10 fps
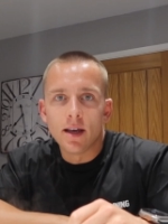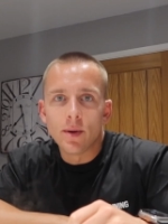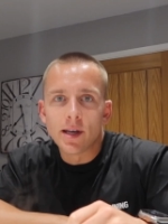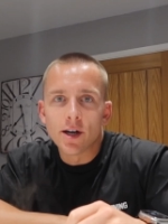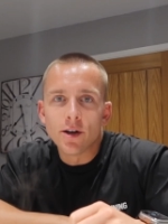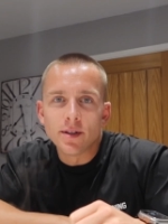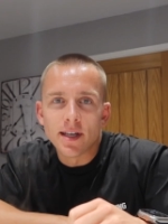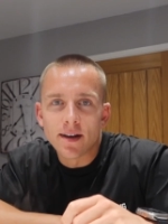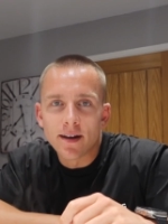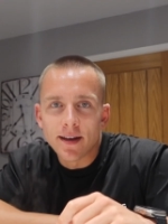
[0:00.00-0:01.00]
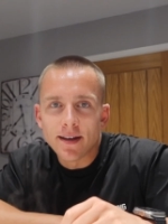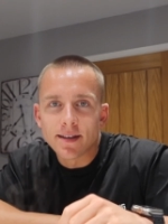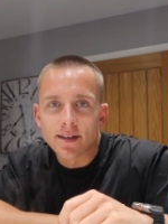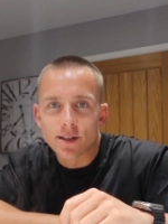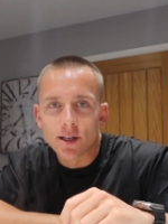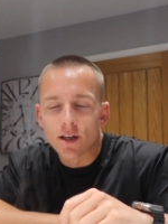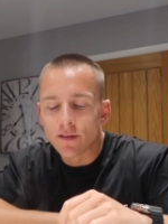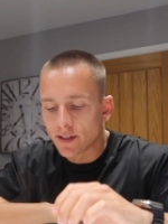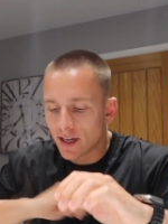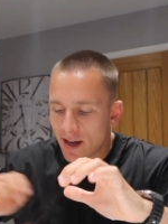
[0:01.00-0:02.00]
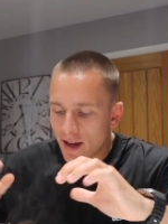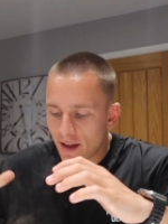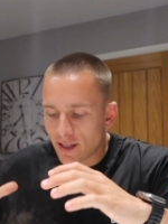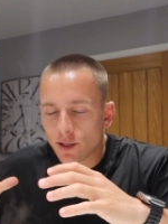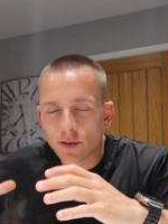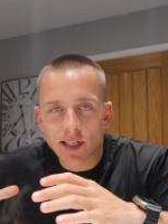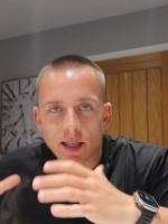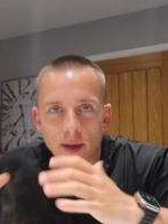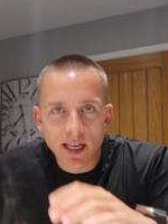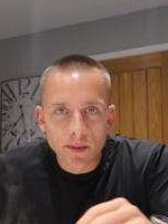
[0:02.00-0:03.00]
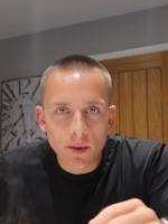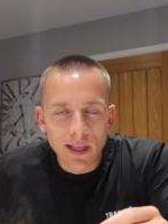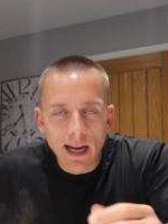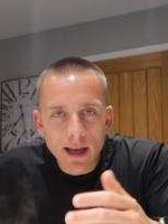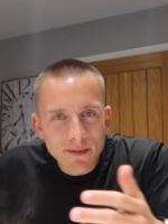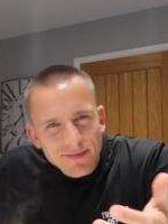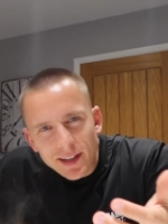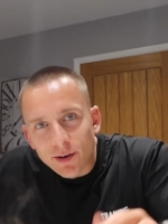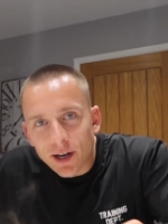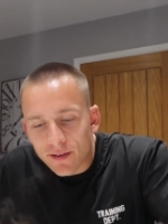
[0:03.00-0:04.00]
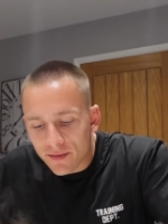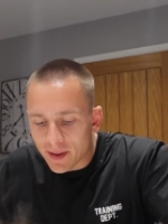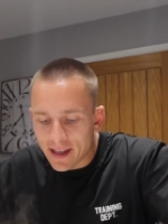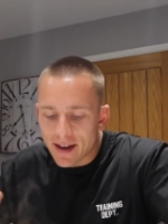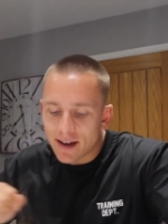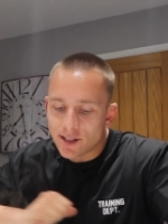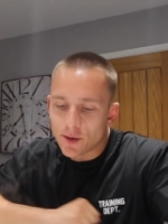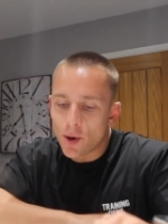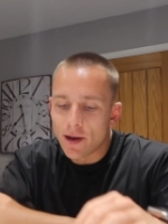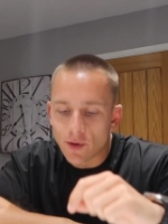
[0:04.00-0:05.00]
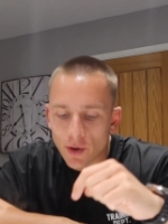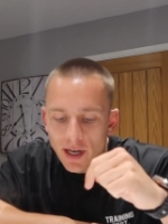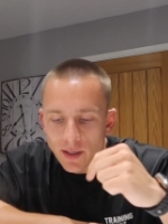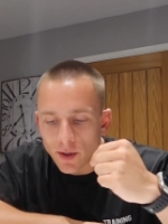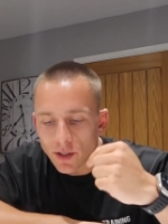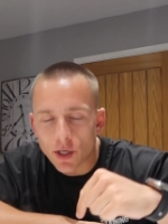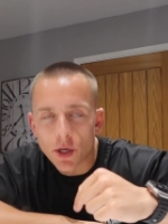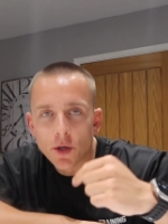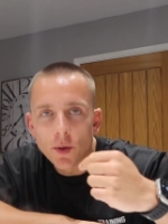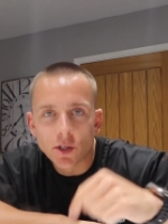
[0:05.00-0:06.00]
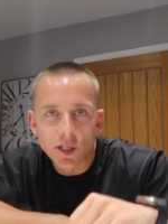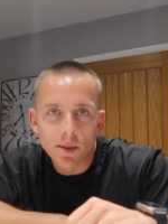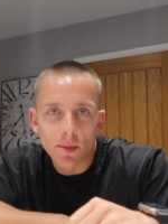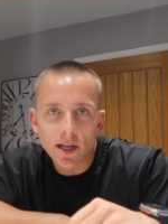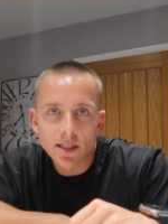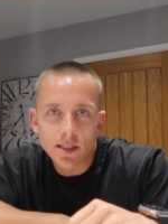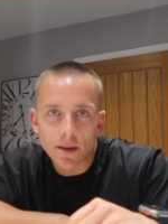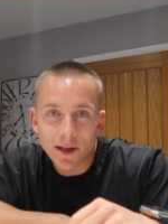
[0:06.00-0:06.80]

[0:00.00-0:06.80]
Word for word: Here we go, dinner is served. This is obviously the biggest meal of the day, near enough, okay? So what we have got is we've got two chicken breasts.